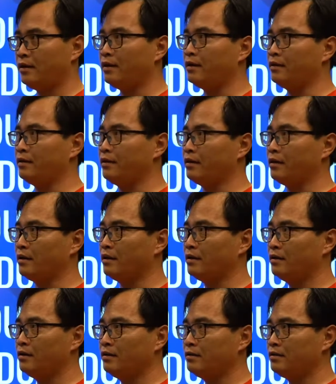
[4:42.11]
And
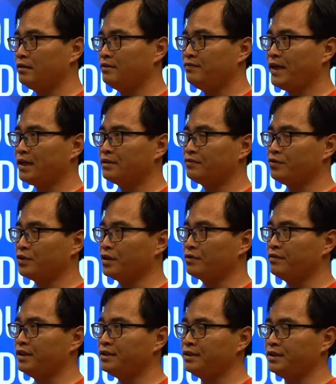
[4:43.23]
in fact, for the
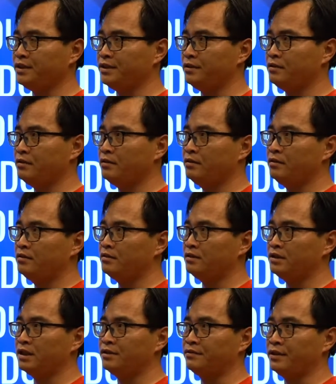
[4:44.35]
questionnaire,
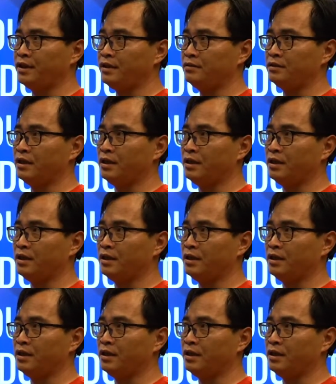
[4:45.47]
there